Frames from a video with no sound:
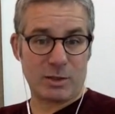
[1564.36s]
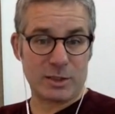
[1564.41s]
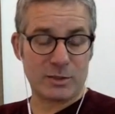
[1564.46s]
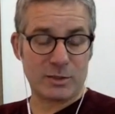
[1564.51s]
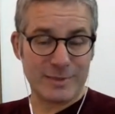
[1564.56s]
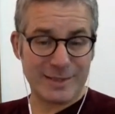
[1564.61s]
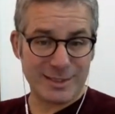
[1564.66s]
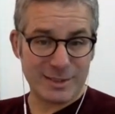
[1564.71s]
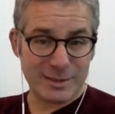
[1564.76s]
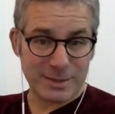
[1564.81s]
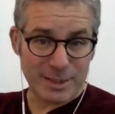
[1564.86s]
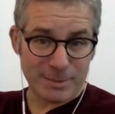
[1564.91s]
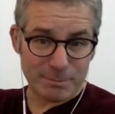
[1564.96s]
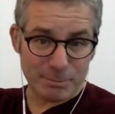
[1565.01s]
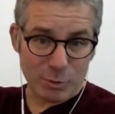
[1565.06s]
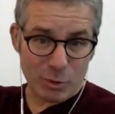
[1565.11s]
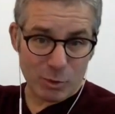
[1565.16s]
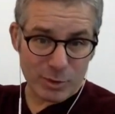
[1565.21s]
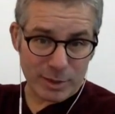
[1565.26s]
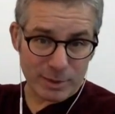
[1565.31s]
an artist. We need to
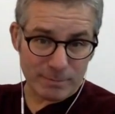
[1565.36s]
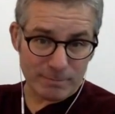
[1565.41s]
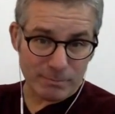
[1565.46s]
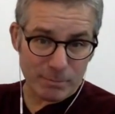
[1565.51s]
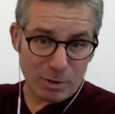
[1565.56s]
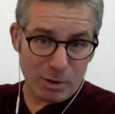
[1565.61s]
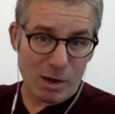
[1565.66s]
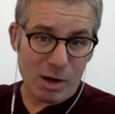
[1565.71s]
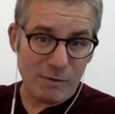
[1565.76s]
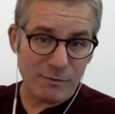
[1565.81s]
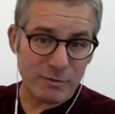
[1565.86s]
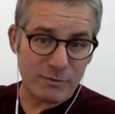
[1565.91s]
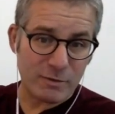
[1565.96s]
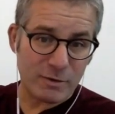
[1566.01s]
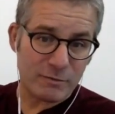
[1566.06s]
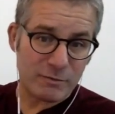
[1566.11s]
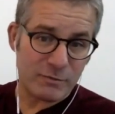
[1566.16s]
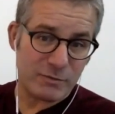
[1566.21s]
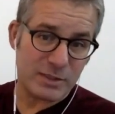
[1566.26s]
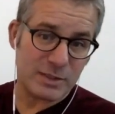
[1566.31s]
get broken off
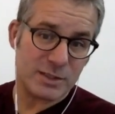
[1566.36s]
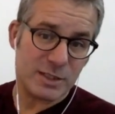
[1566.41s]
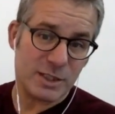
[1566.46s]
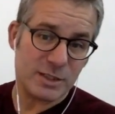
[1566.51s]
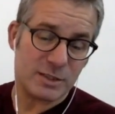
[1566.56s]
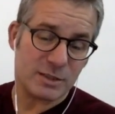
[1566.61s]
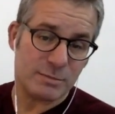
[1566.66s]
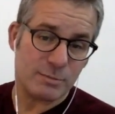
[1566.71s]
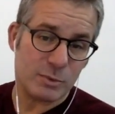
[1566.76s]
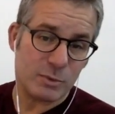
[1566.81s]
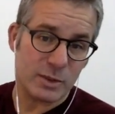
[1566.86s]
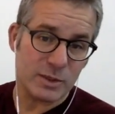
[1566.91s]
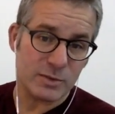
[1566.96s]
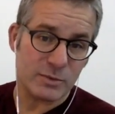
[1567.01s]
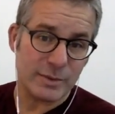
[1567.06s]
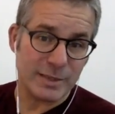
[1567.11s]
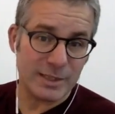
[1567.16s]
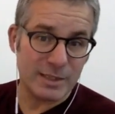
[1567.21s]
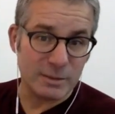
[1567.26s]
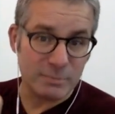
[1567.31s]
of our fixation
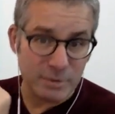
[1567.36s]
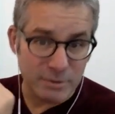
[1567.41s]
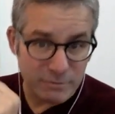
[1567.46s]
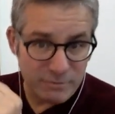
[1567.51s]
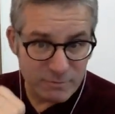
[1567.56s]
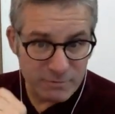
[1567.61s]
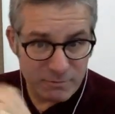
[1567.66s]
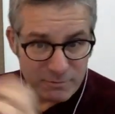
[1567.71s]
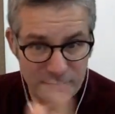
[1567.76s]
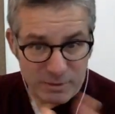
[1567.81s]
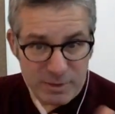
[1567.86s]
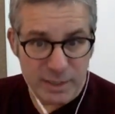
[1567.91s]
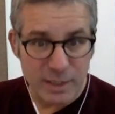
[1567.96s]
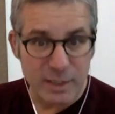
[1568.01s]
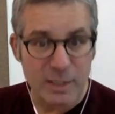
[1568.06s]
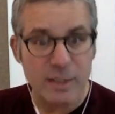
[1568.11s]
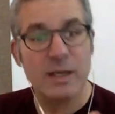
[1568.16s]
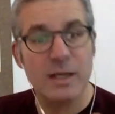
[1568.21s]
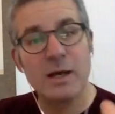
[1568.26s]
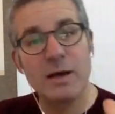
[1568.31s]
points. We need to be
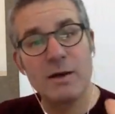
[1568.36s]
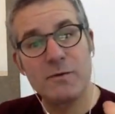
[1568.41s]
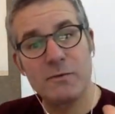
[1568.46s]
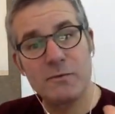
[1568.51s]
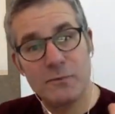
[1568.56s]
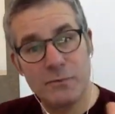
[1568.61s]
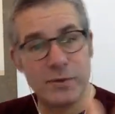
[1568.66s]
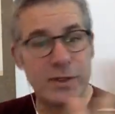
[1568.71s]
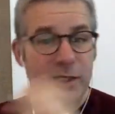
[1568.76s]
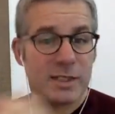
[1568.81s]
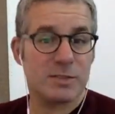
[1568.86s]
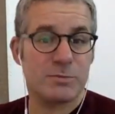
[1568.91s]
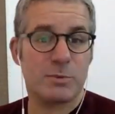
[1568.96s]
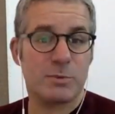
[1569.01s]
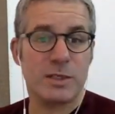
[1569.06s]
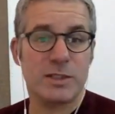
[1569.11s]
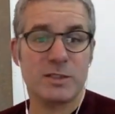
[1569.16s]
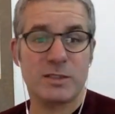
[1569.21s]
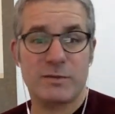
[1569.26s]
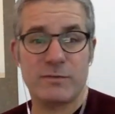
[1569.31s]
free
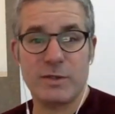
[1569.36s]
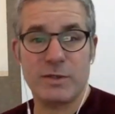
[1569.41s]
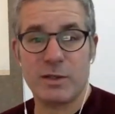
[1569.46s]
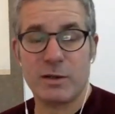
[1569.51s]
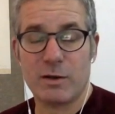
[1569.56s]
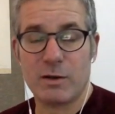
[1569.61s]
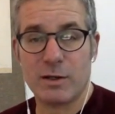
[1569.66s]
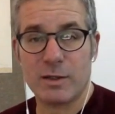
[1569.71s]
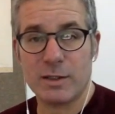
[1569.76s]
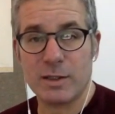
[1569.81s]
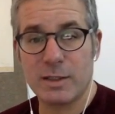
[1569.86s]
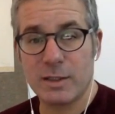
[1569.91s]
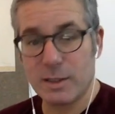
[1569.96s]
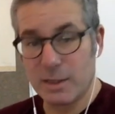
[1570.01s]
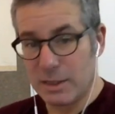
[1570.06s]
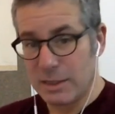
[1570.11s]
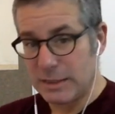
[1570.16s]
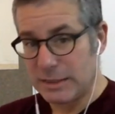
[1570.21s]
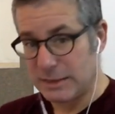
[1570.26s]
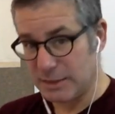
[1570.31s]
expression of the art.
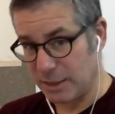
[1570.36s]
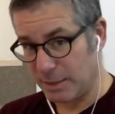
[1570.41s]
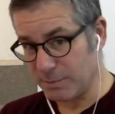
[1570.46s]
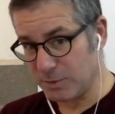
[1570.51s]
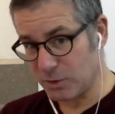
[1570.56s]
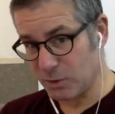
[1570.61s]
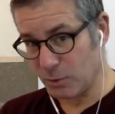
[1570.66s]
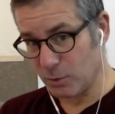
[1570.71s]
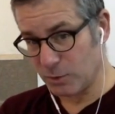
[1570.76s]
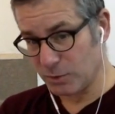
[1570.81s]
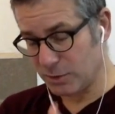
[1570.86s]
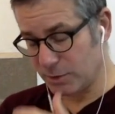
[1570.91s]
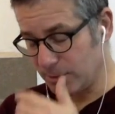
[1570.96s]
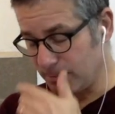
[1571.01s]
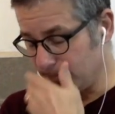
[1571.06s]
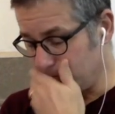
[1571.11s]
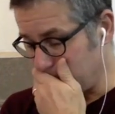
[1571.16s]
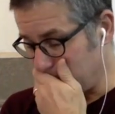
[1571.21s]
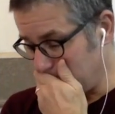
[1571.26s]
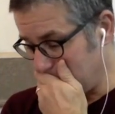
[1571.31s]
Some
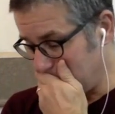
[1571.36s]
schools,